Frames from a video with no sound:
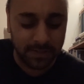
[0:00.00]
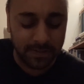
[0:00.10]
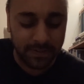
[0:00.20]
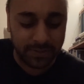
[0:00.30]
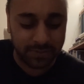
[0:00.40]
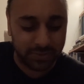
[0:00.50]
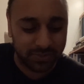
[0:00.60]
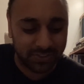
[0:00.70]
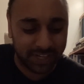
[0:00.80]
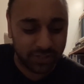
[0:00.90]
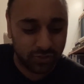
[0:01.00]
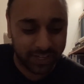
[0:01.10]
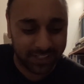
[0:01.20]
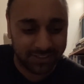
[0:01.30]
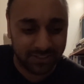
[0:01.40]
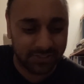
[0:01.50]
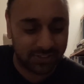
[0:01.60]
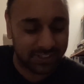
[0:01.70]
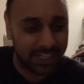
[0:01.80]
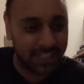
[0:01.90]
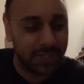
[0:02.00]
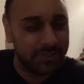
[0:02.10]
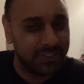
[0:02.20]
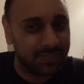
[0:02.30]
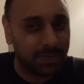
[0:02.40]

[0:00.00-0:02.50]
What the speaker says: Sometimes the soundtrack just doesn't get noticed,